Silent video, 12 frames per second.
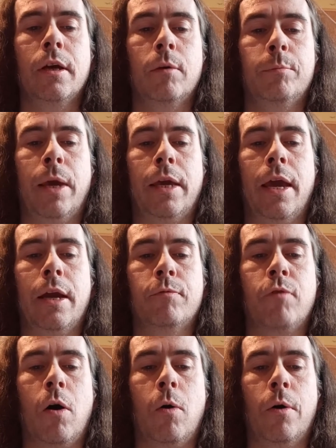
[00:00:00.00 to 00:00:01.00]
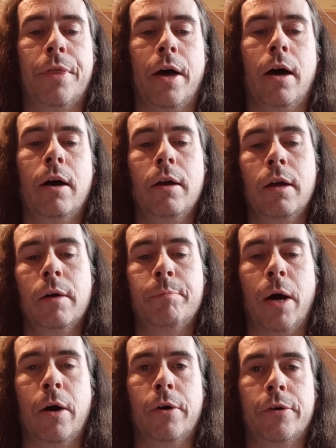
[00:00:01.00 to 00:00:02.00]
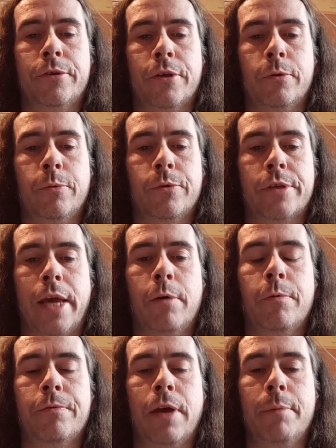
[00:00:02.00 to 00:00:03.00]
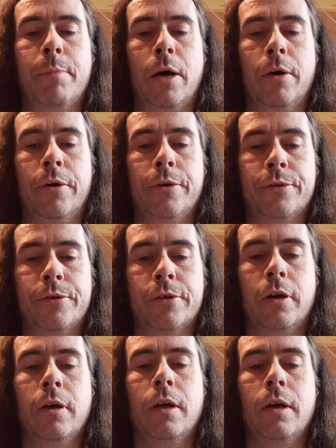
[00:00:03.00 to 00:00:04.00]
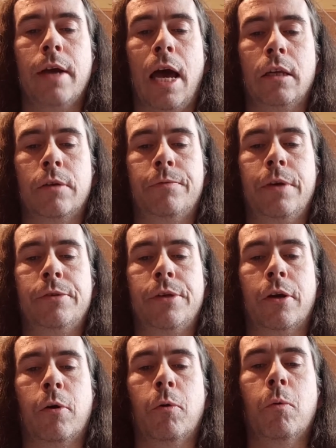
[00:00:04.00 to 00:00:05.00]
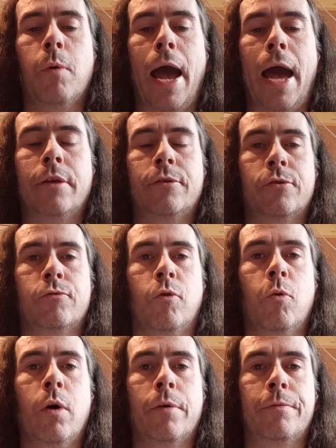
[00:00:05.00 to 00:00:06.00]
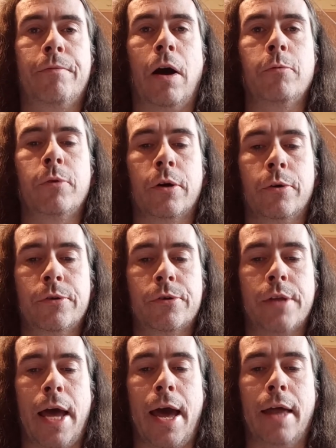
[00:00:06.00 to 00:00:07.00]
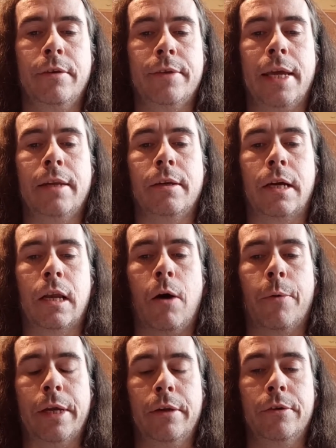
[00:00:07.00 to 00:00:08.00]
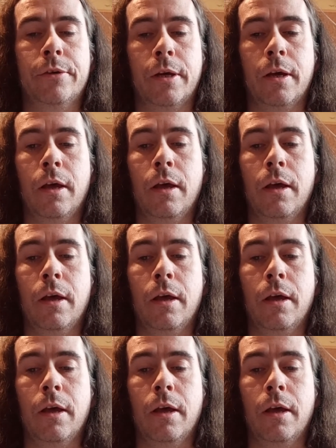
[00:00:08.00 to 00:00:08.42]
being rather personal self immersed and physical astral focused and inclined,